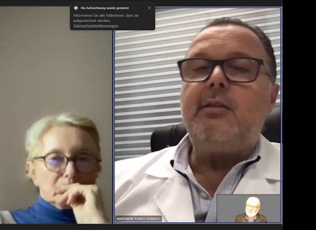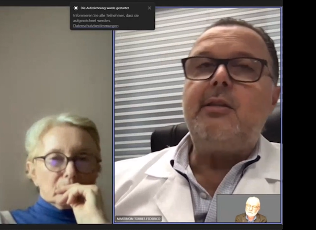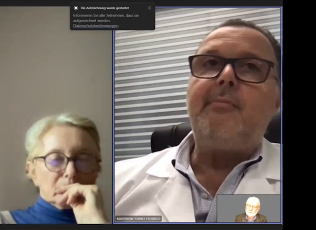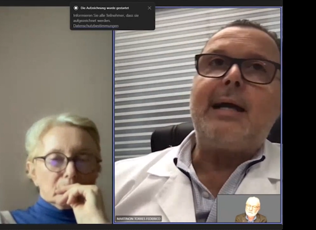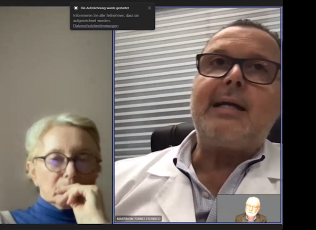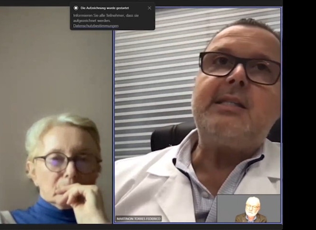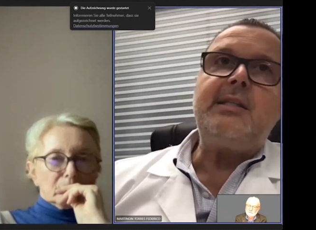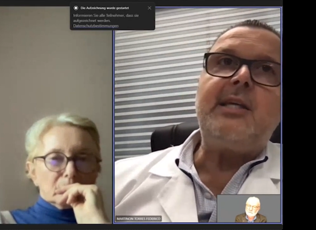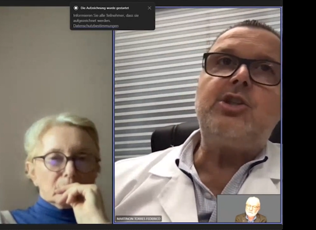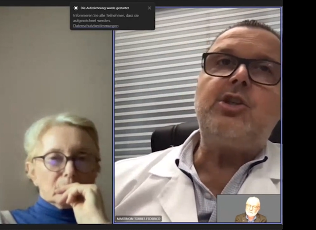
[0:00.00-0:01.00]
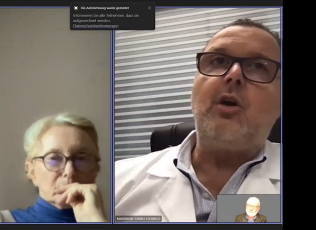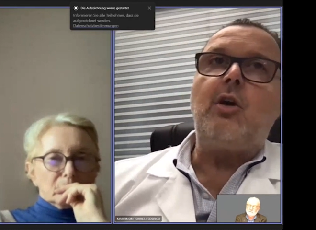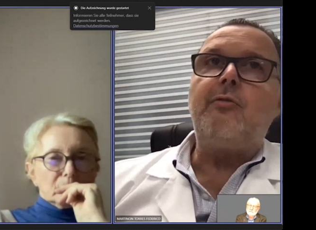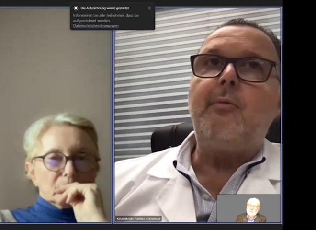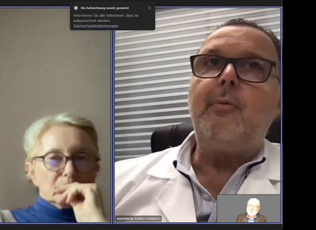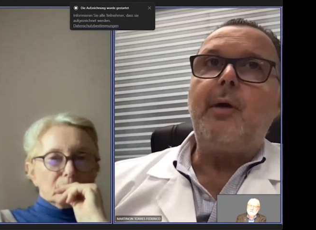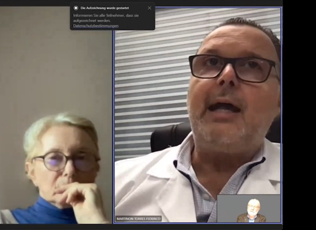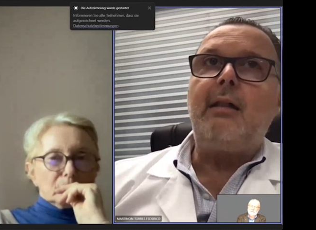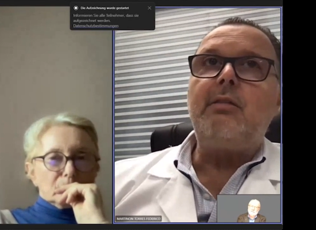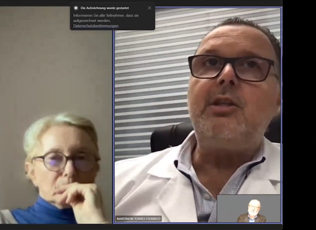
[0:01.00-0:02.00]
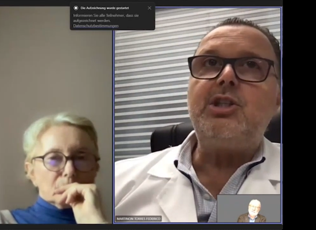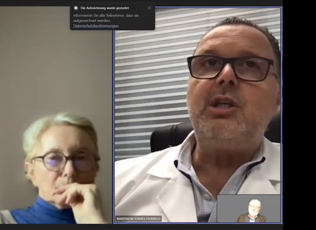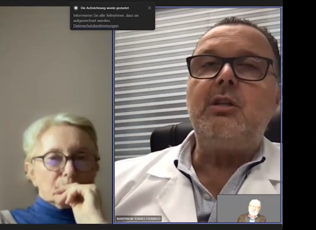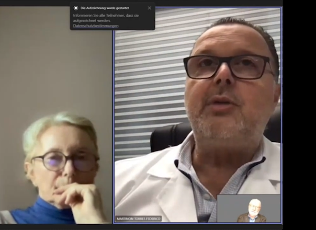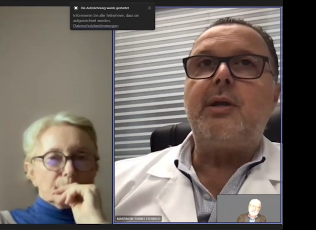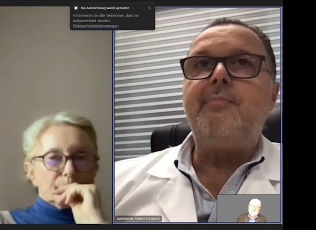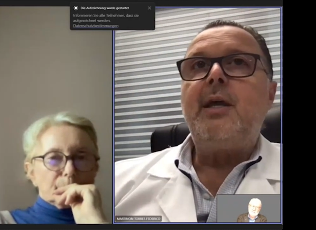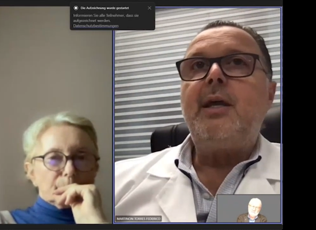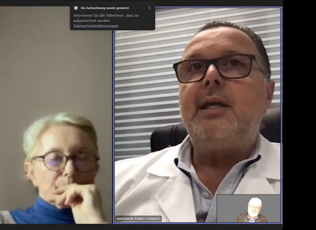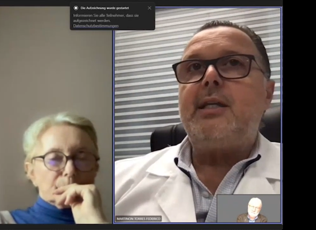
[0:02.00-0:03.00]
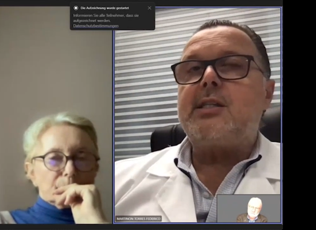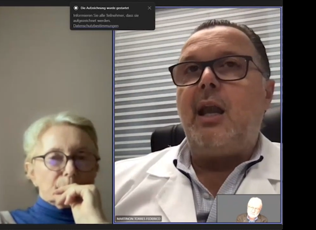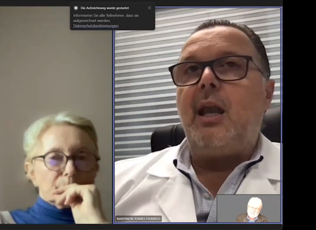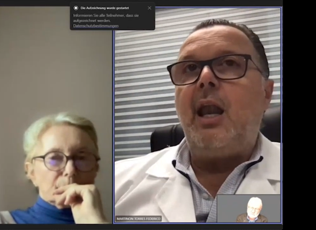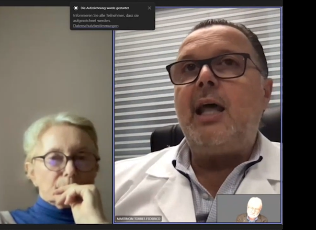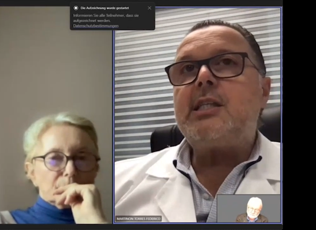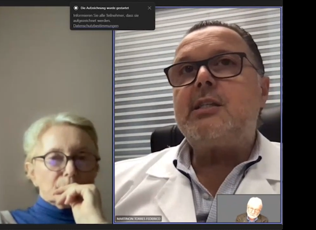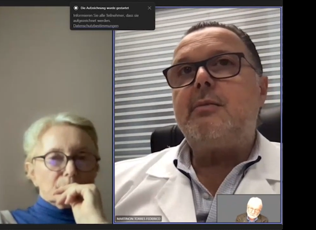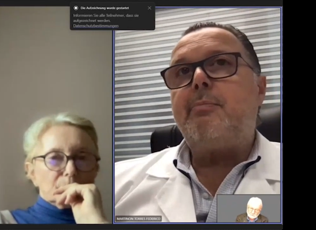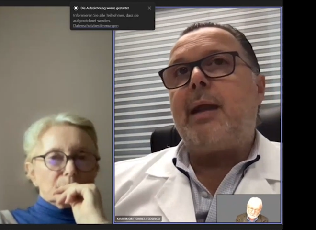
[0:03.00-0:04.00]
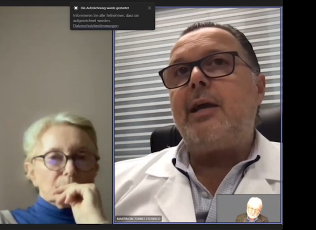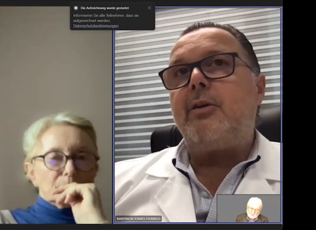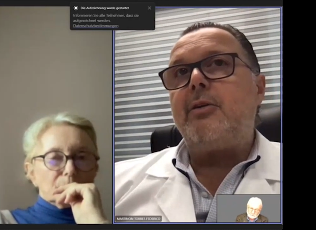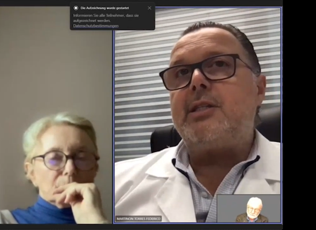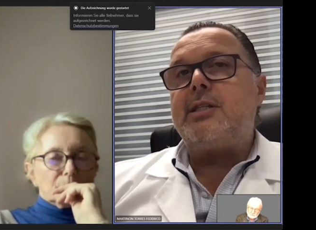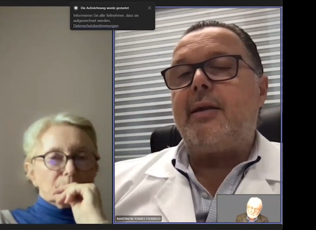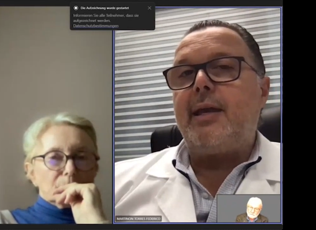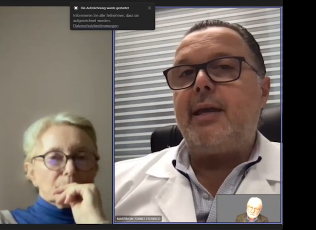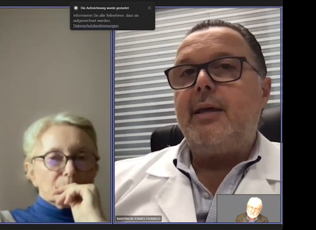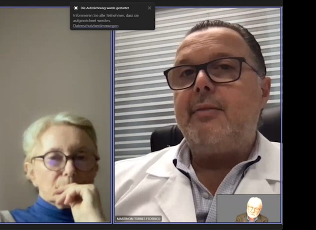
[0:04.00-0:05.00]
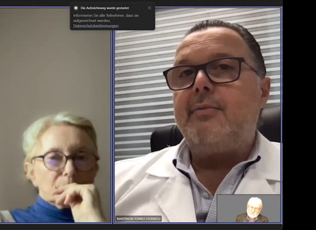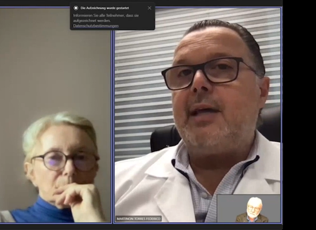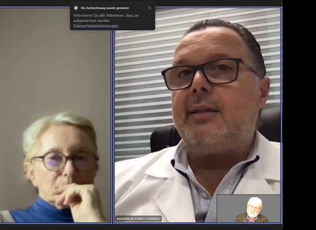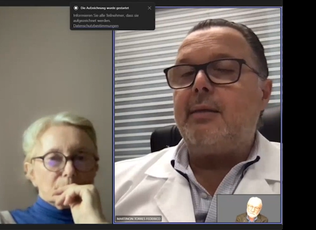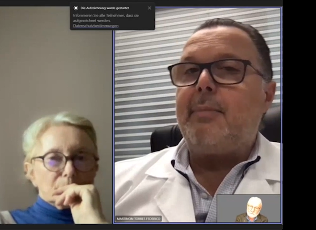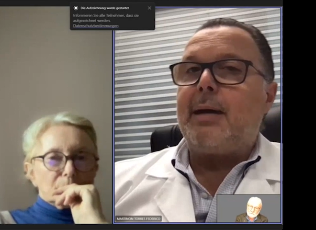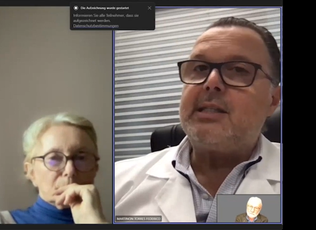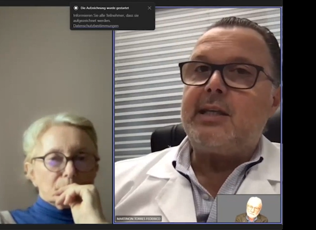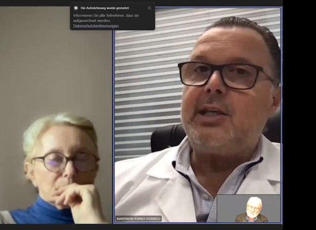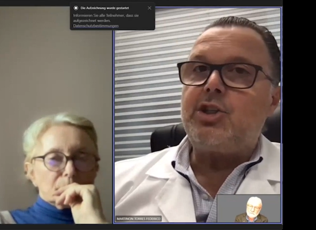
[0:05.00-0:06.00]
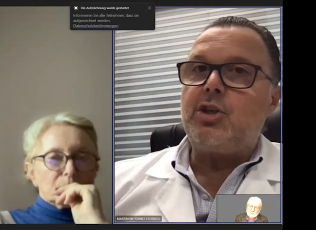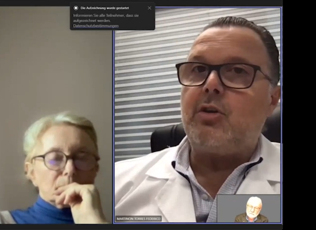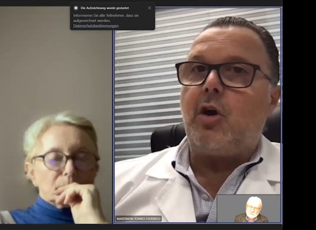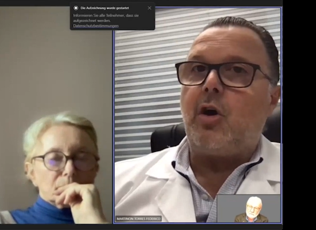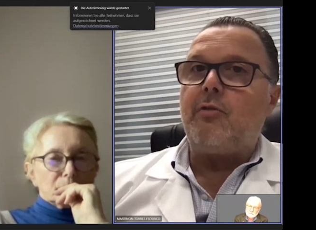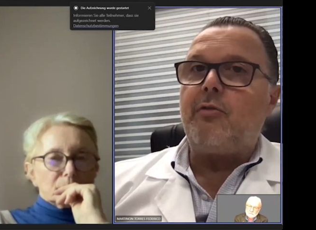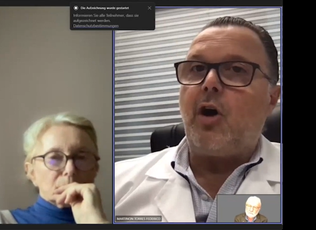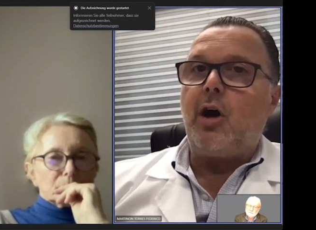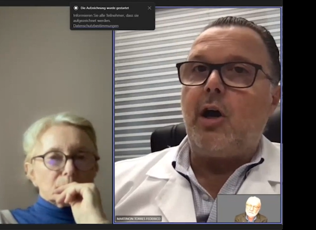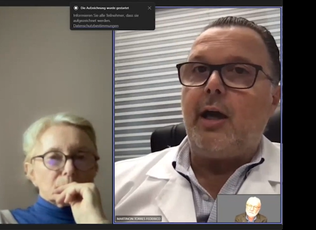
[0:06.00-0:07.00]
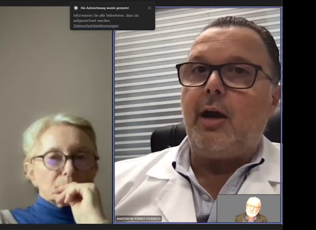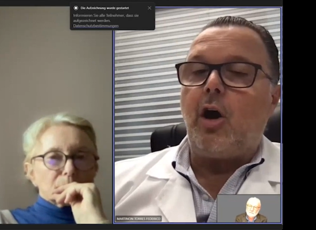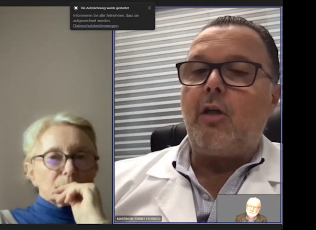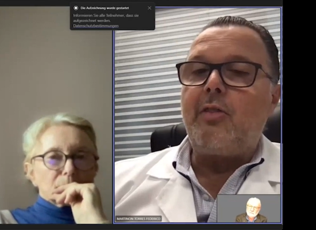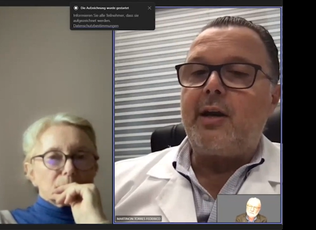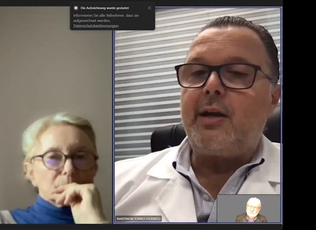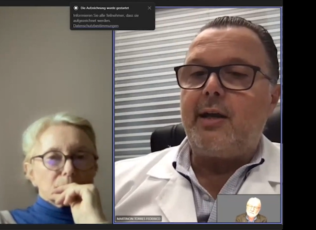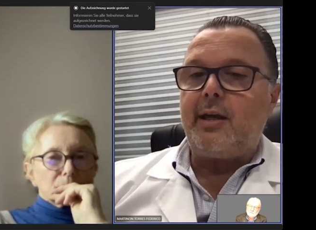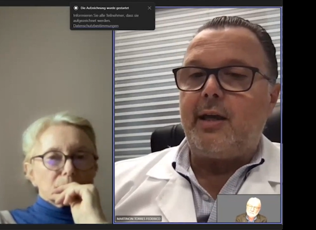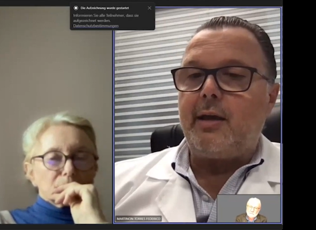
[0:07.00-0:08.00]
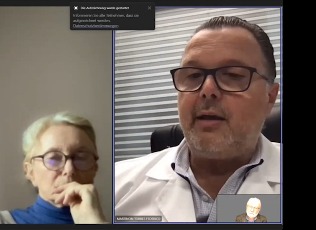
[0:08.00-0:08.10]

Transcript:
Speaker 1: the vaccination of healthy children is less priority than the vaccination of uh, other uh,